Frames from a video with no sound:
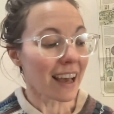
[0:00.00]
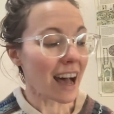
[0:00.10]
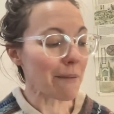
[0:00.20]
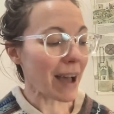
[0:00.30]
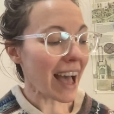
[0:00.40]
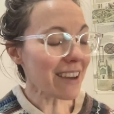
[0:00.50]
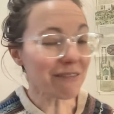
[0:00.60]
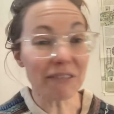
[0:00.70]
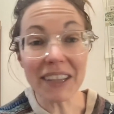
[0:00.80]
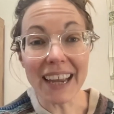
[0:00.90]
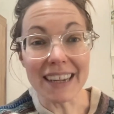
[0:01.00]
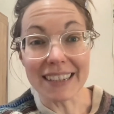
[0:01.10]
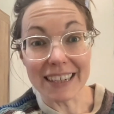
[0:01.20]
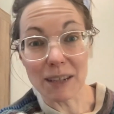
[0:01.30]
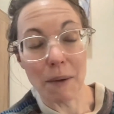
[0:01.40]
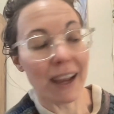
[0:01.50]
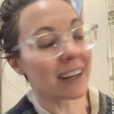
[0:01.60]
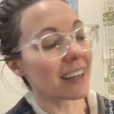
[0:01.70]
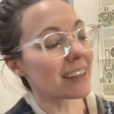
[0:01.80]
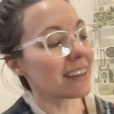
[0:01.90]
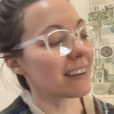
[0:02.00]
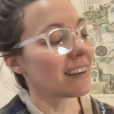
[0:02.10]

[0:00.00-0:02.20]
I hadn't really anticipated